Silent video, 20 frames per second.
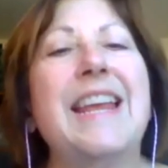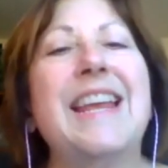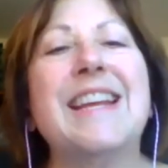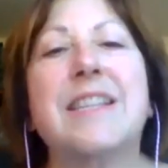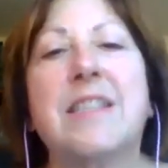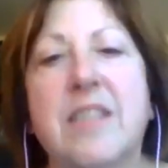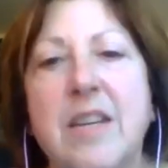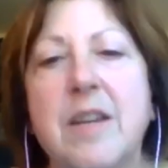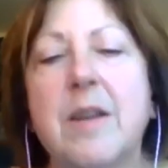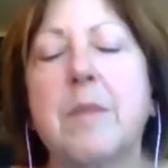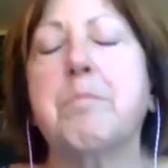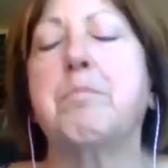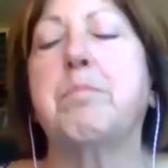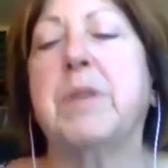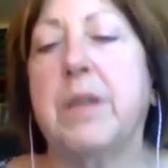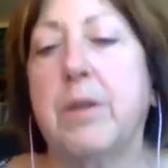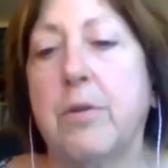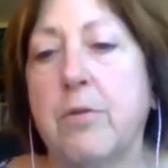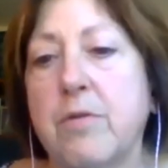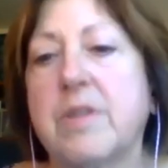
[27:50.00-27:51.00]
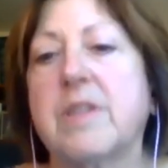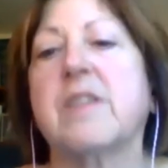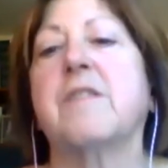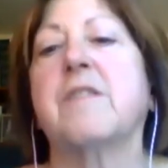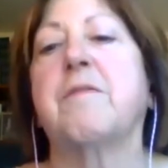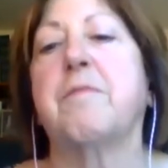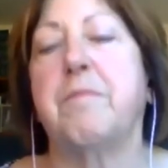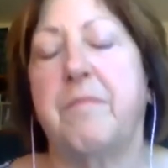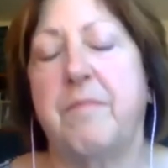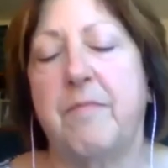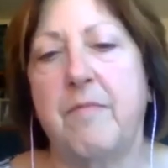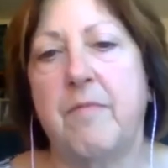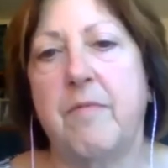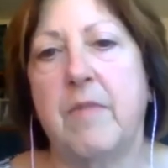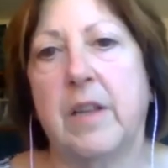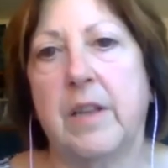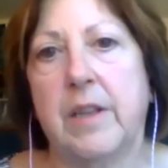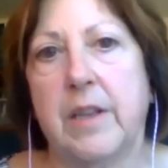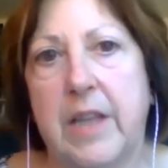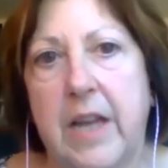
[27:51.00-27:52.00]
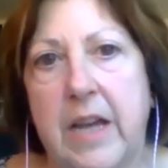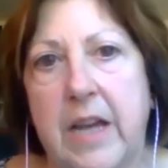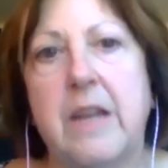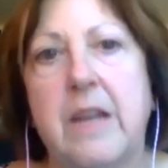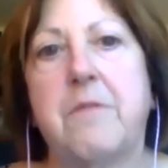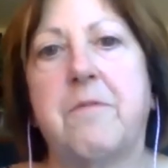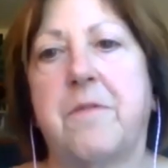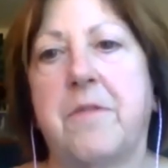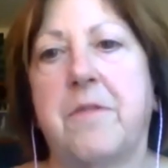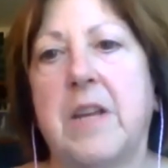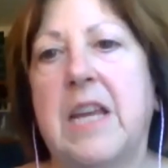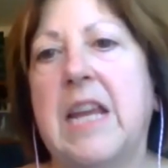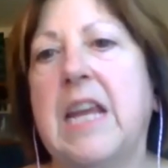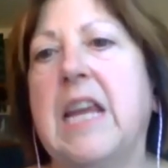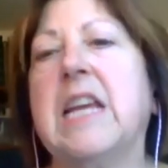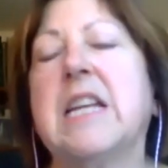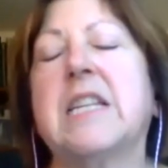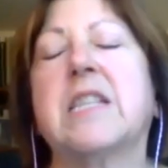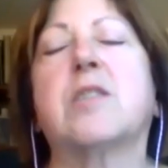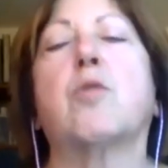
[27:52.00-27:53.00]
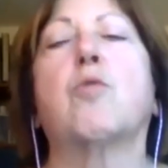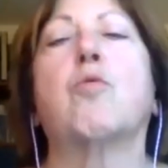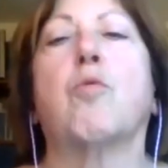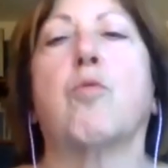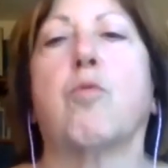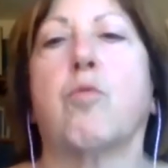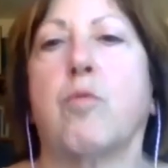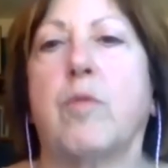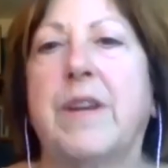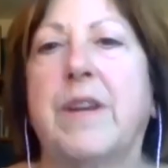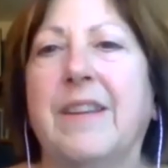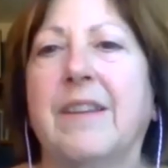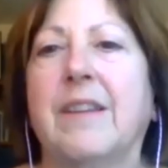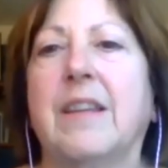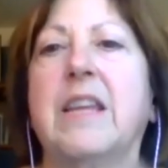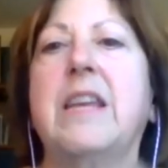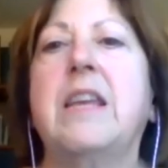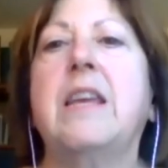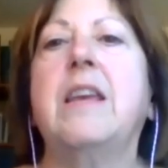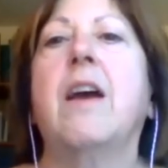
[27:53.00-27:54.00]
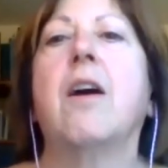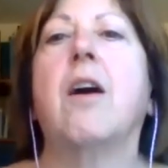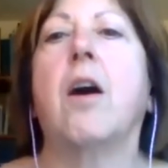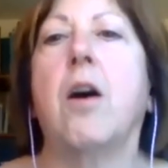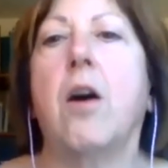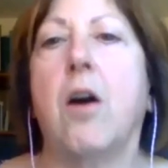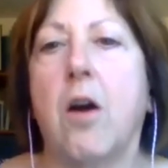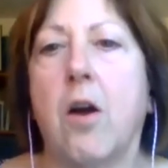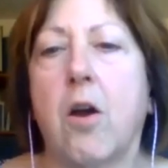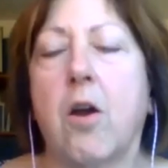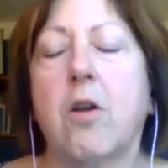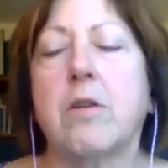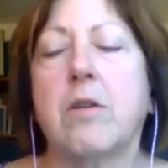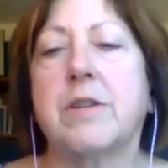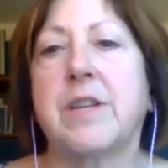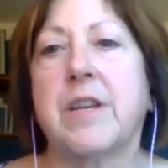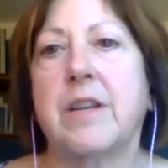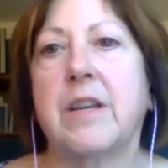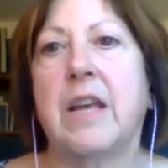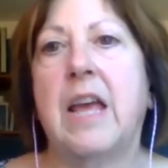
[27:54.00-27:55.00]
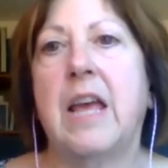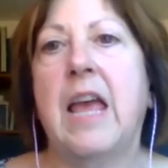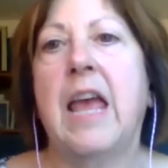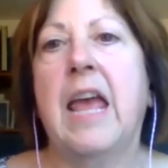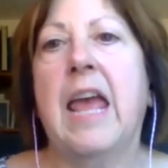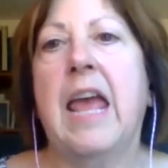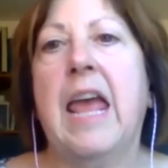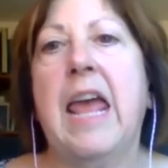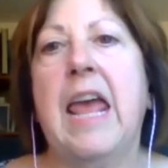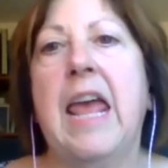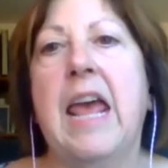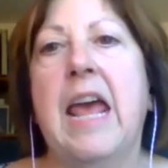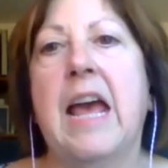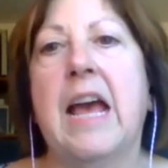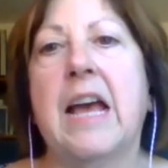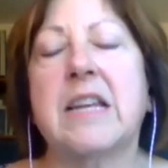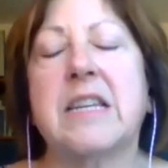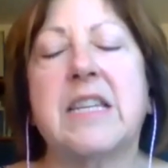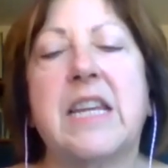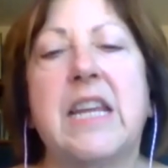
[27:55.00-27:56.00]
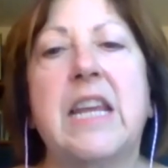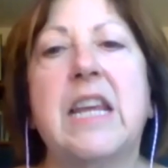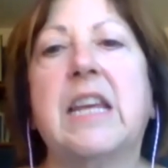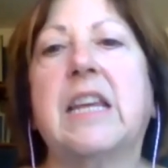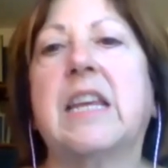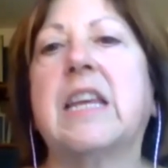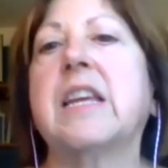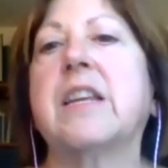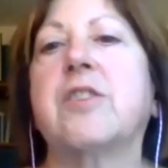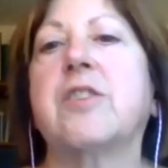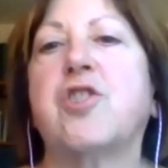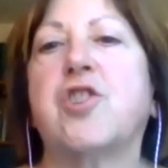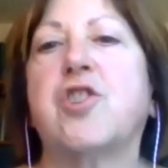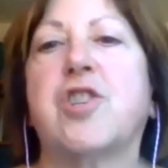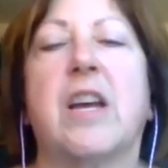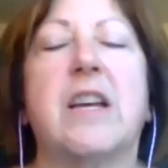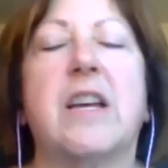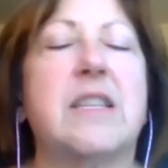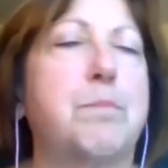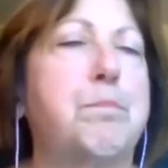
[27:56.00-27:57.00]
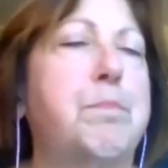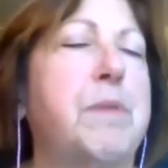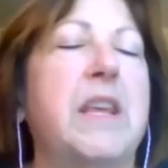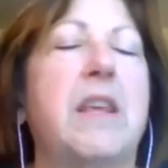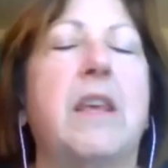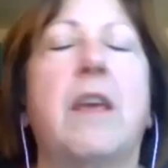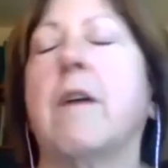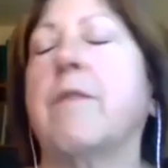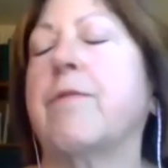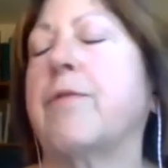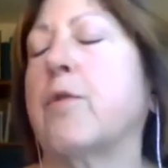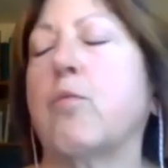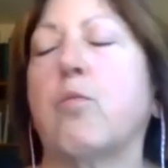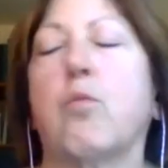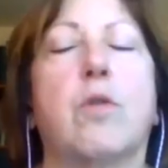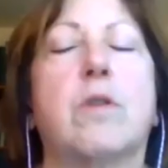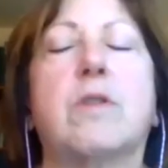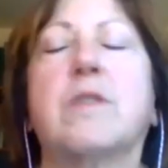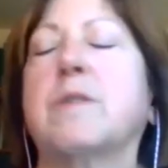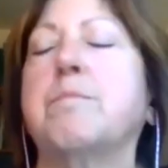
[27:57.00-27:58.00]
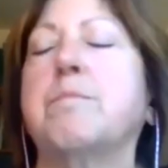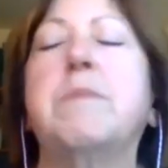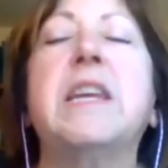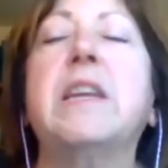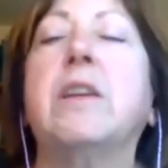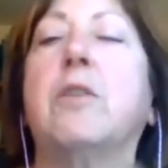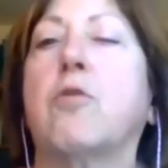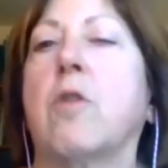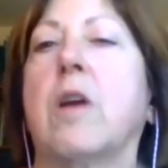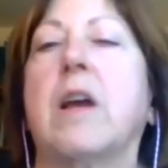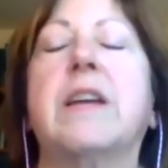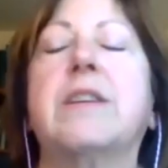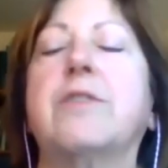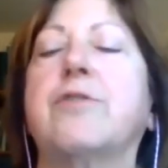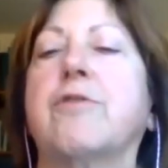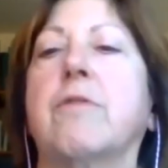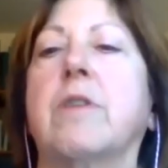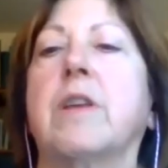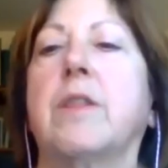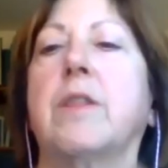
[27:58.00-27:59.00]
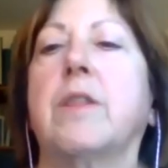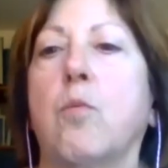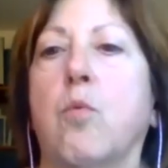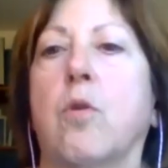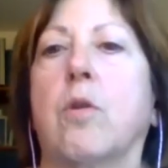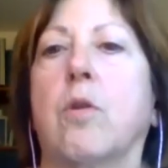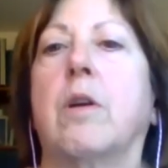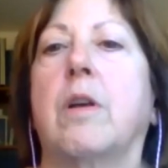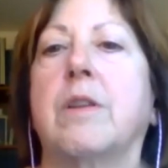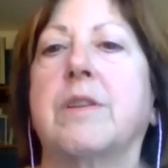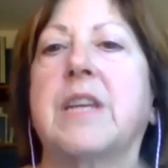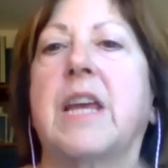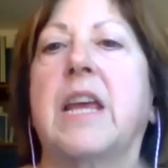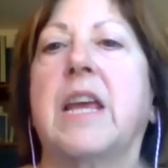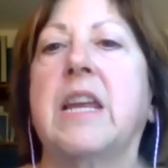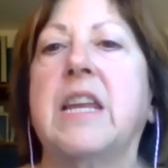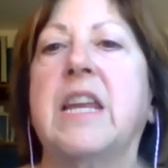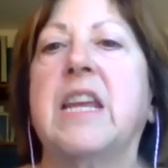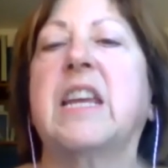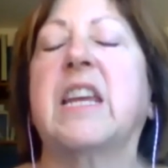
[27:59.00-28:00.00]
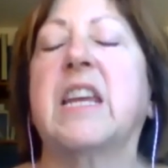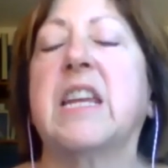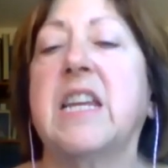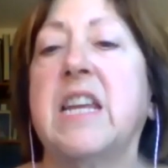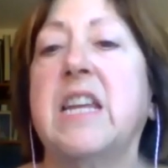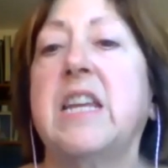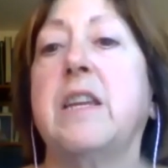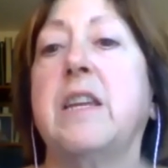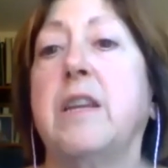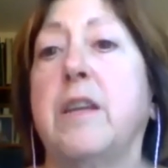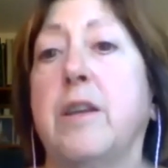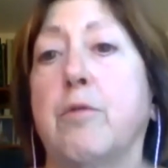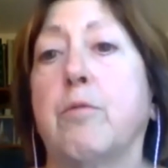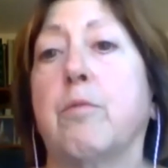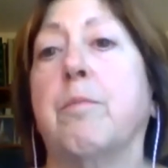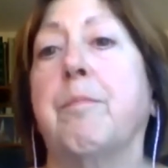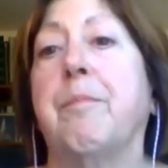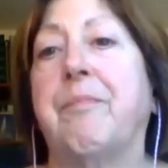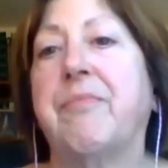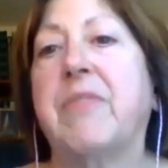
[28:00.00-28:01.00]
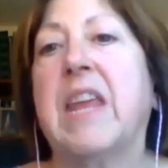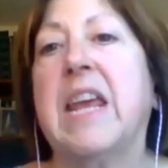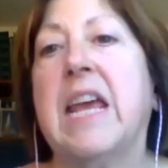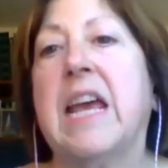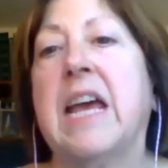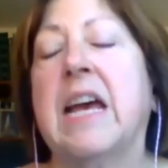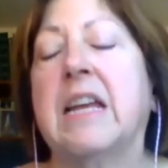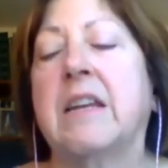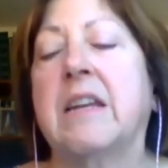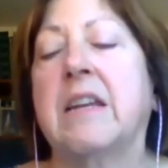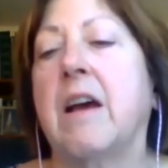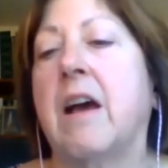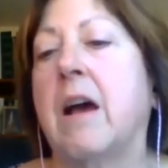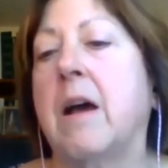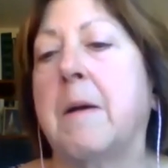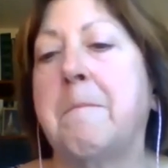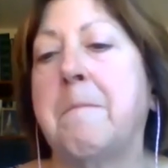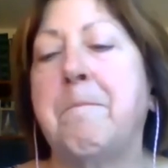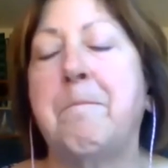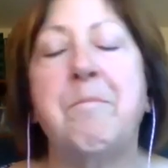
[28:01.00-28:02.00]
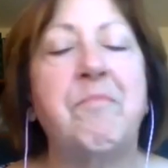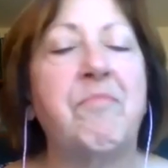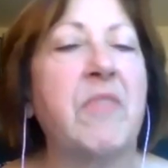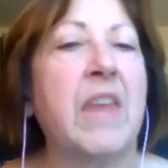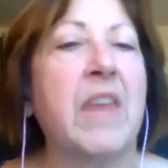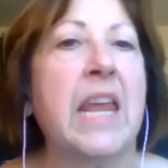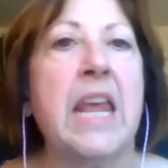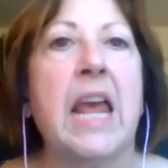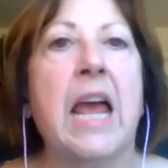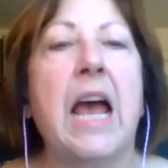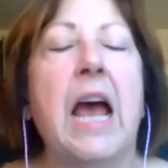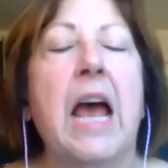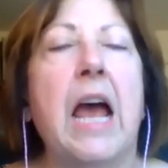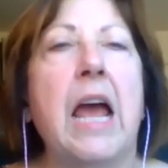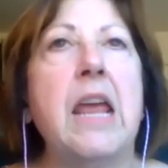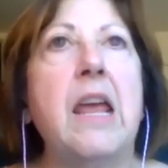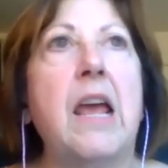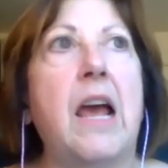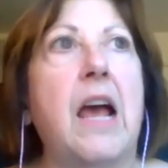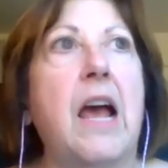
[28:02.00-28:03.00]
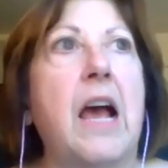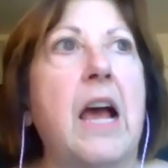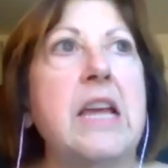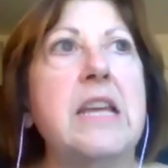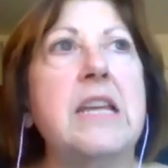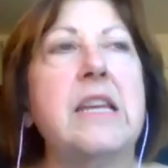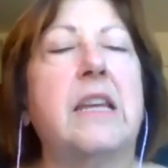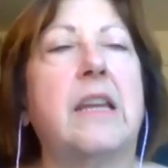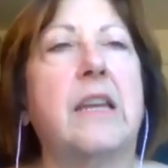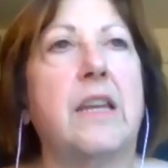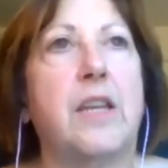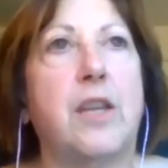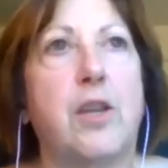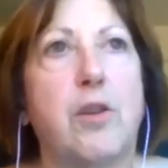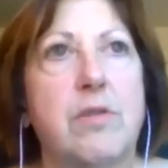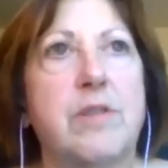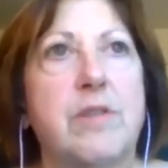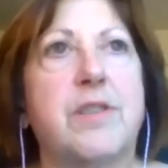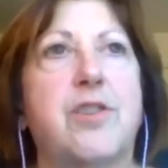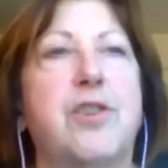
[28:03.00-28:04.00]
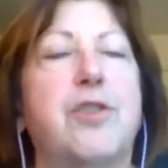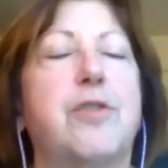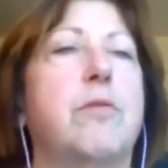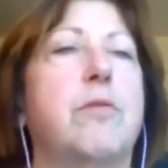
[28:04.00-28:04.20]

It's an abusive life. It's really hard. And it can just be the worst meat grinder in the world and it can eat you. And I used